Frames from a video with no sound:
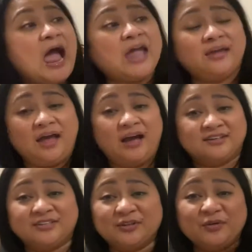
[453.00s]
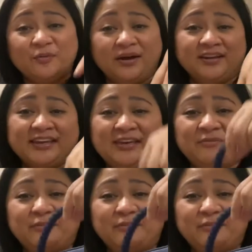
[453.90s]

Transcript: I actually want to keep